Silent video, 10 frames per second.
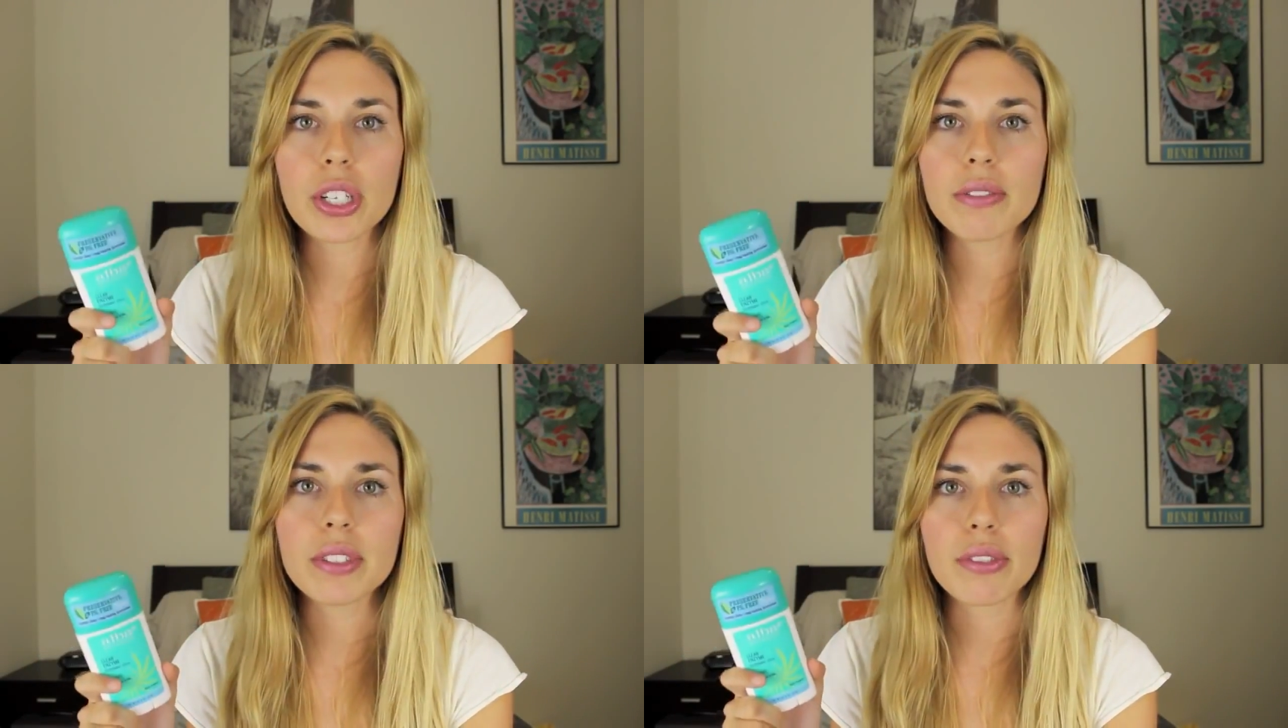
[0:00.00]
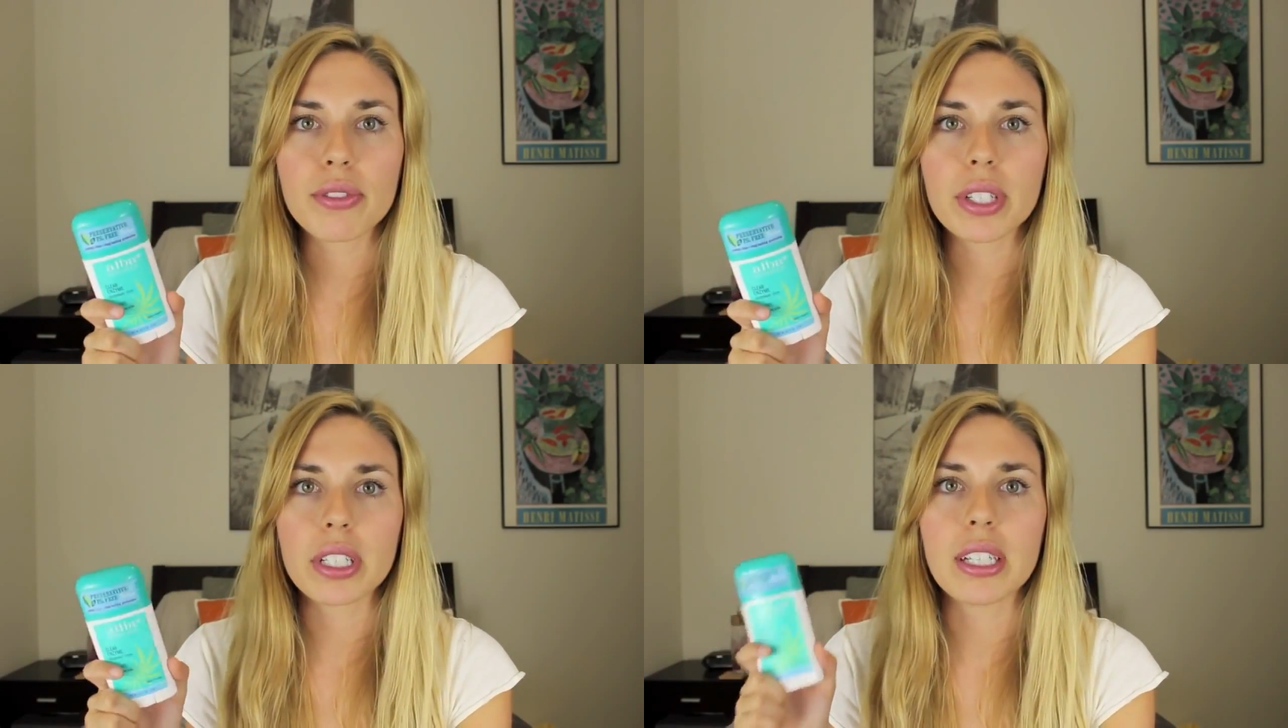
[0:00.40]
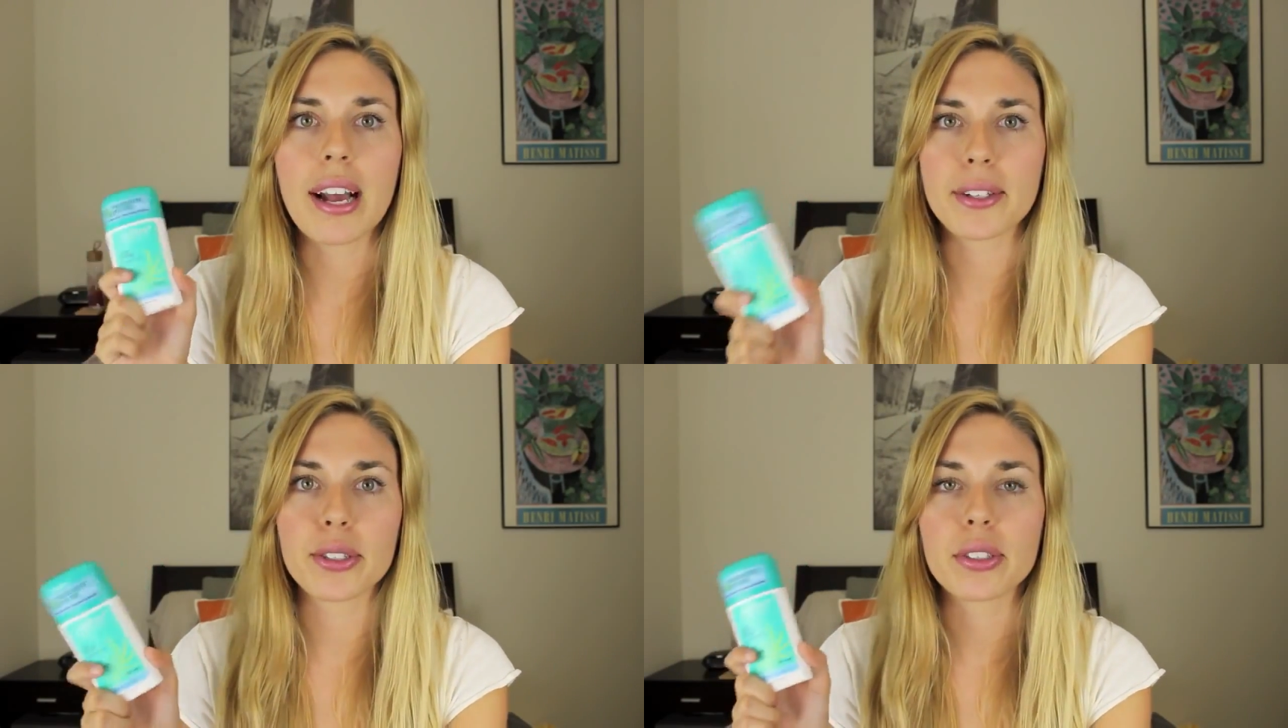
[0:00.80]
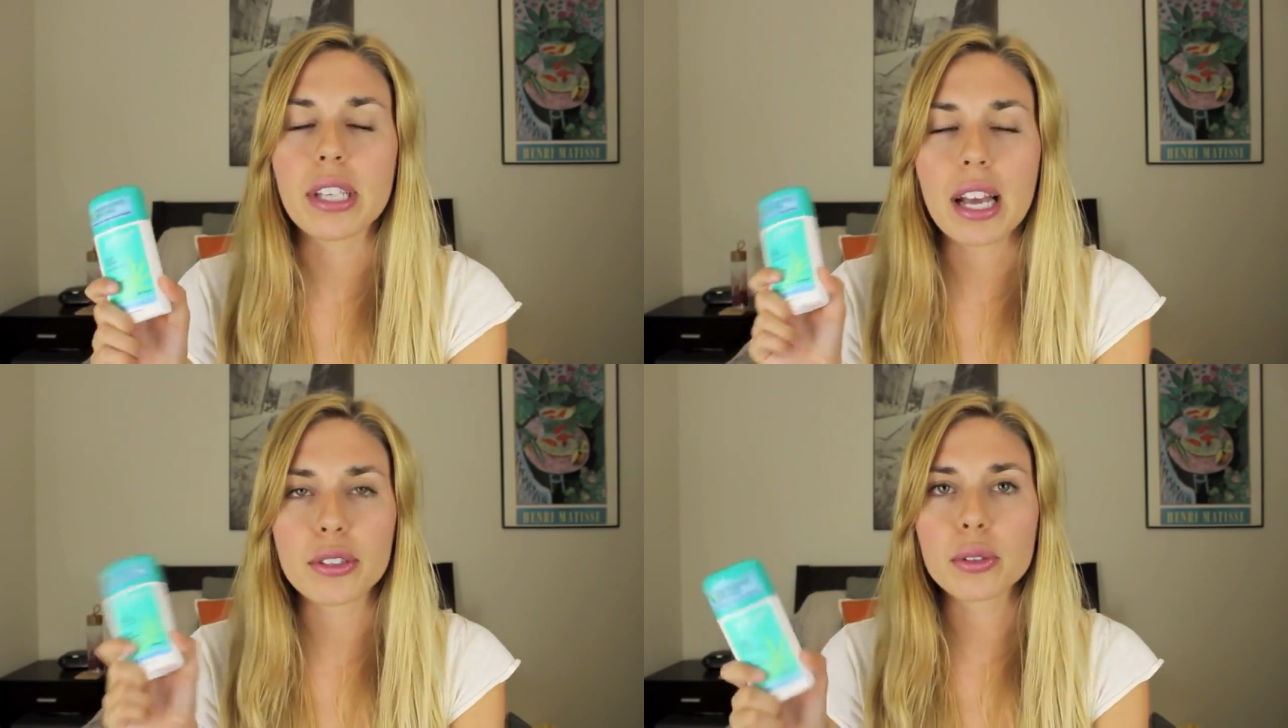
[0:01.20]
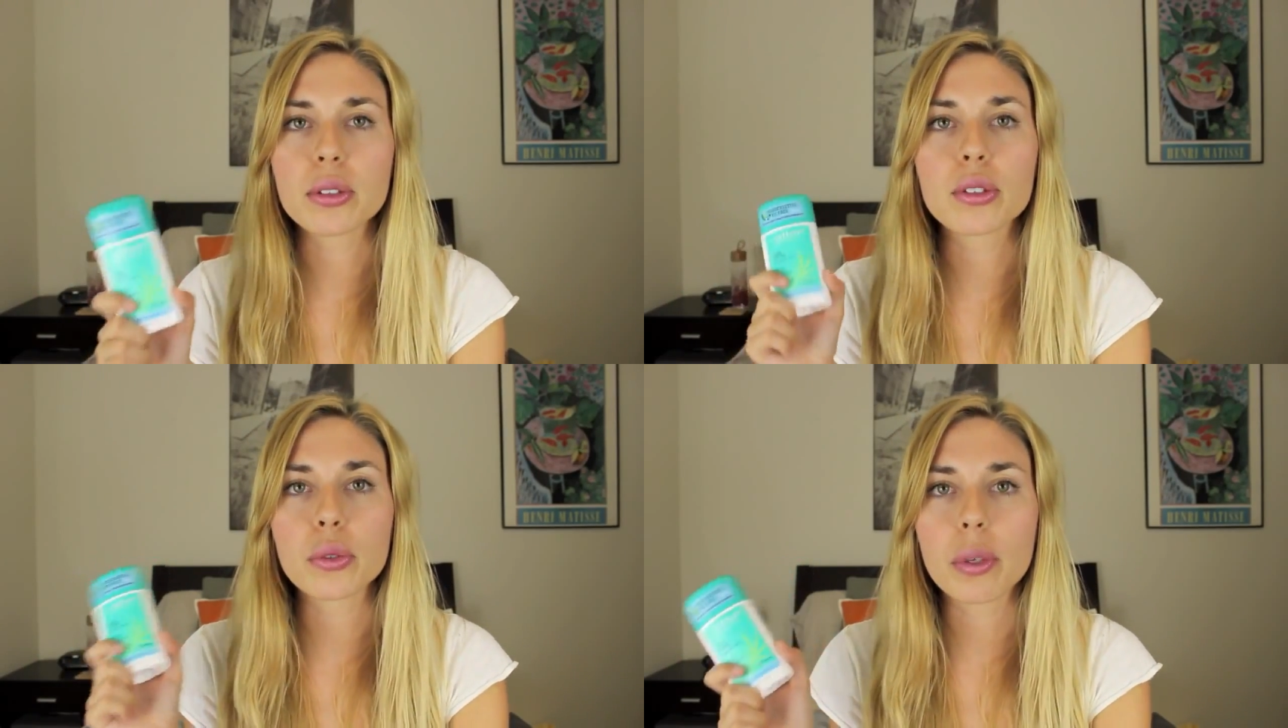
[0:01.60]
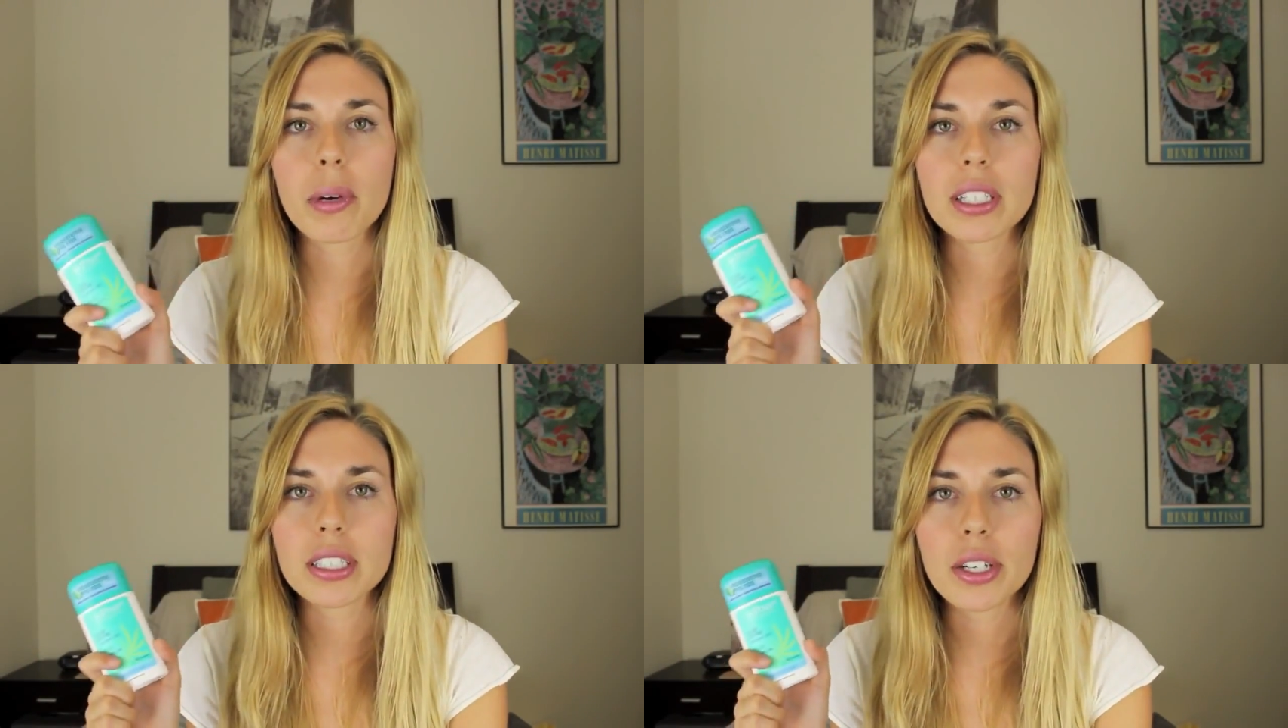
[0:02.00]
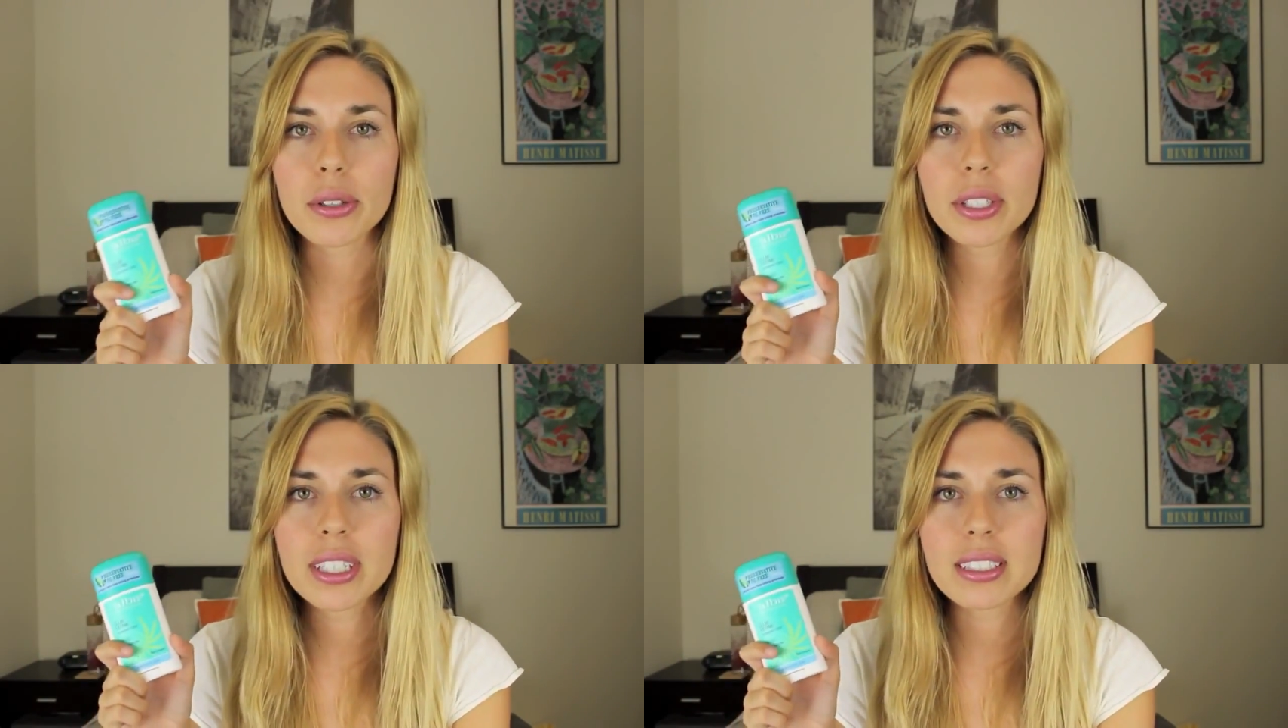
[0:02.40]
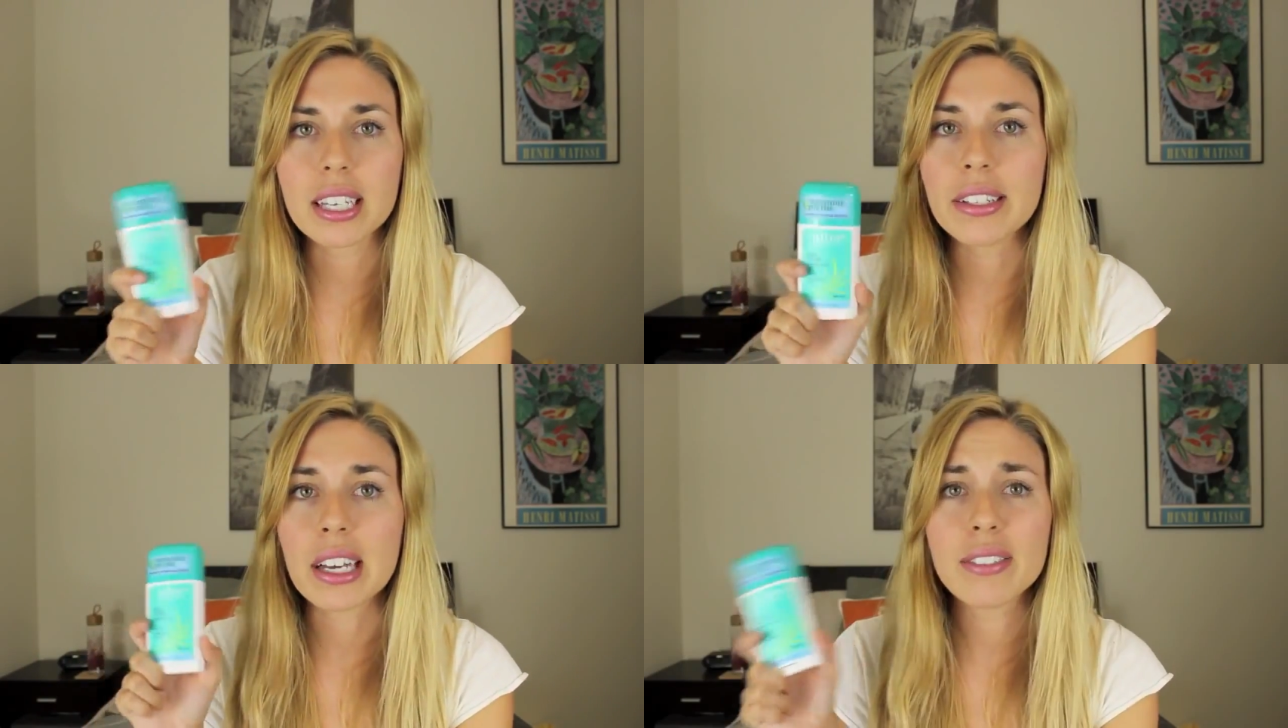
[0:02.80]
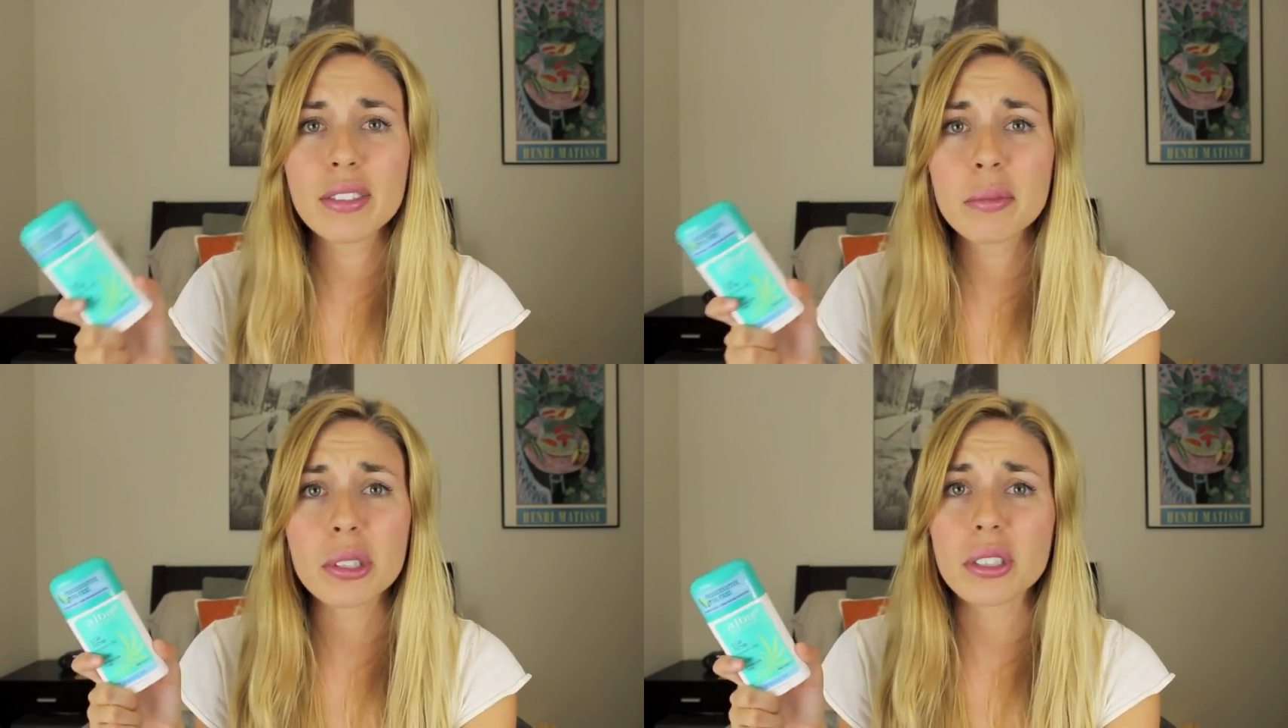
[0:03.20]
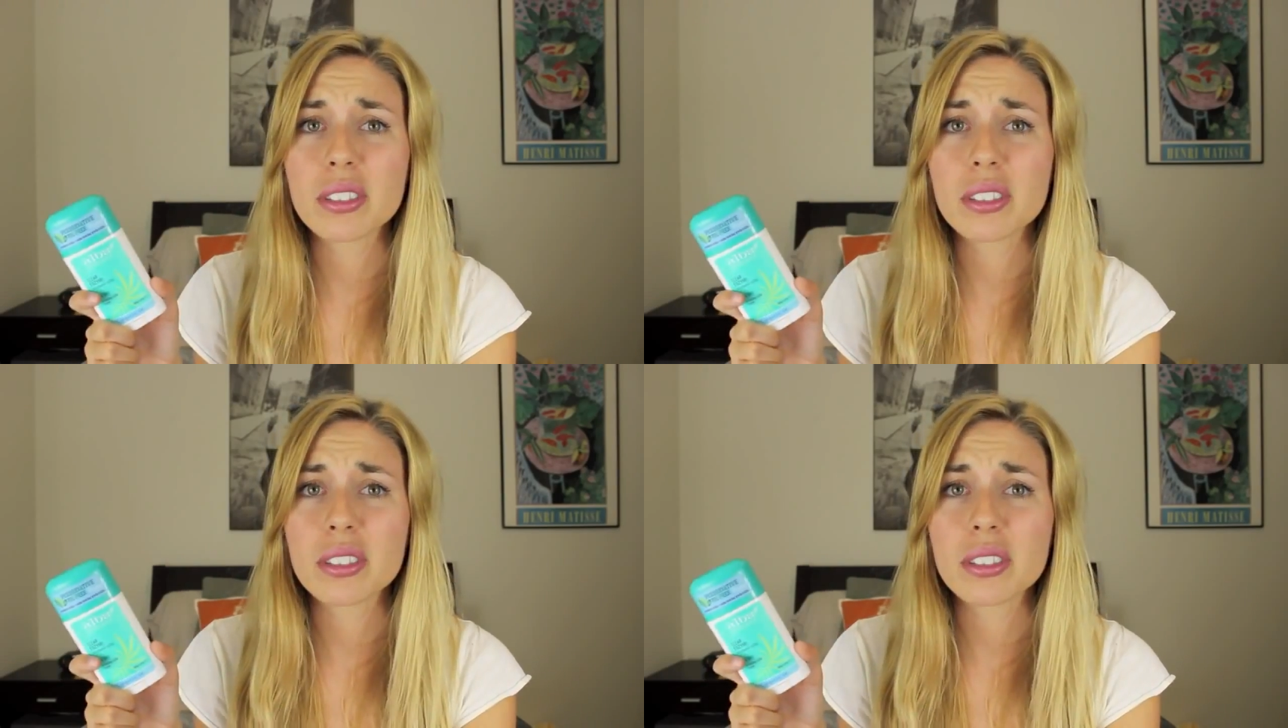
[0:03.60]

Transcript: of different natural store-bought deodorants, and none of them